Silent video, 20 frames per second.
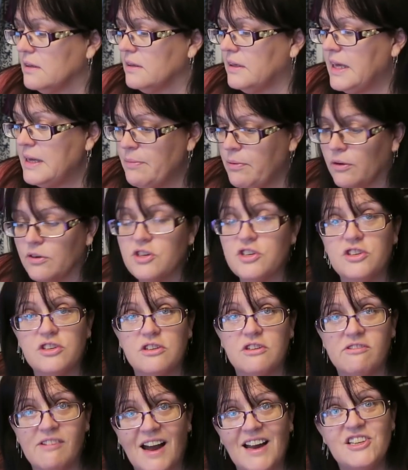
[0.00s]
keep on
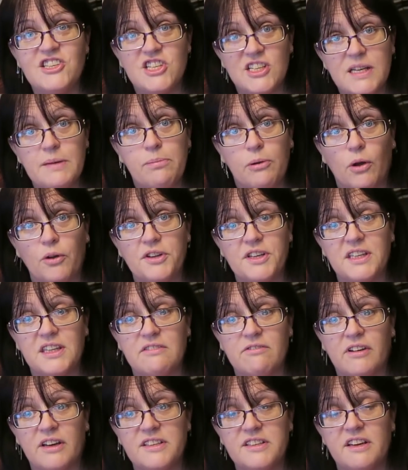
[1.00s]
gradually plodding in
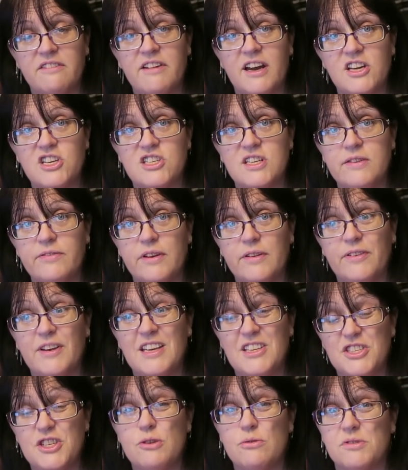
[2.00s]
the right direction. Even if it
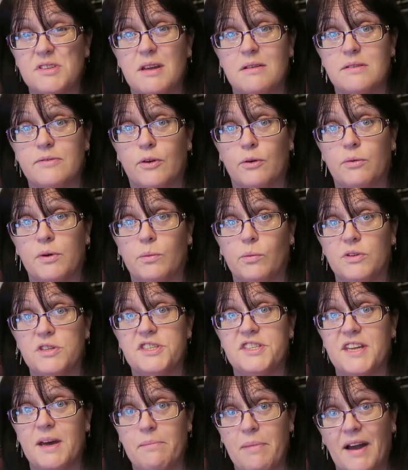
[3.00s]
is 2 steps forward and 1
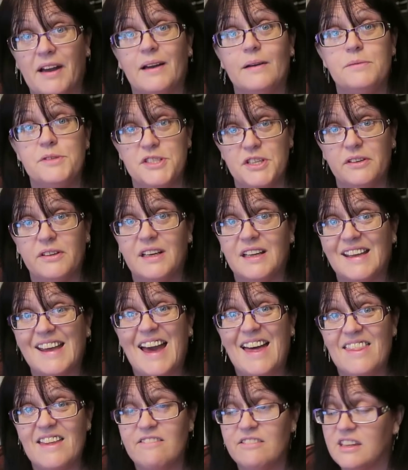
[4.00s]
step back, I'm still going to
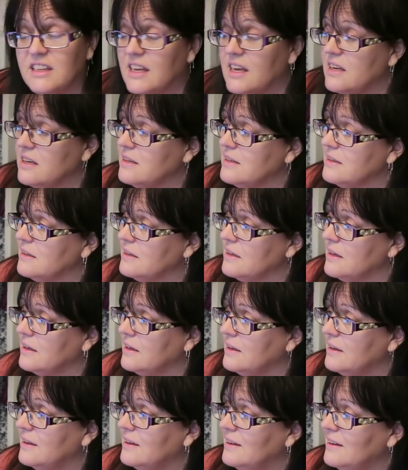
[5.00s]
get there in the end, aren't
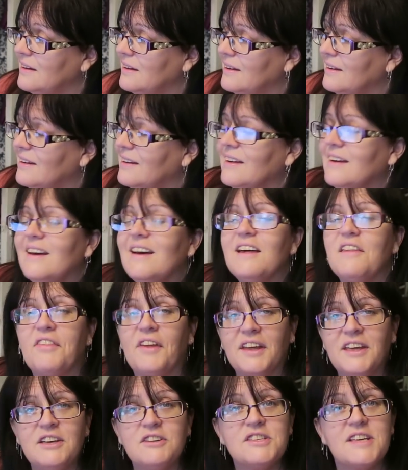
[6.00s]
I?
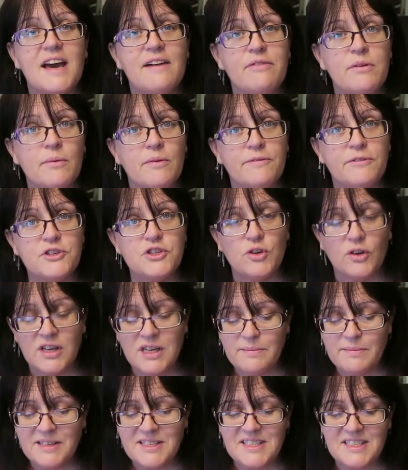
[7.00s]
Thank you to everyone for
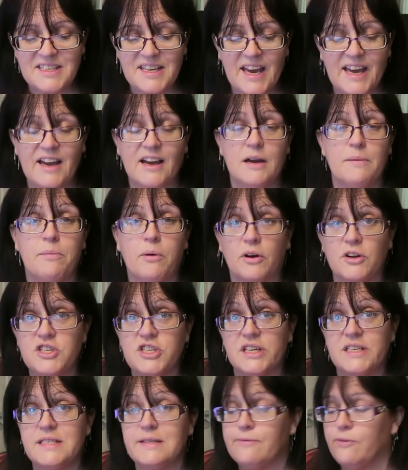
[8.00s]
joining me today. I
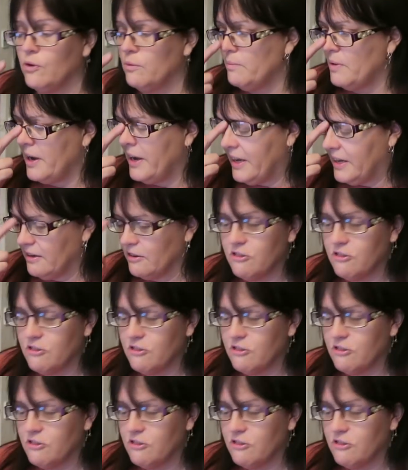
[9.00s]
apologise for my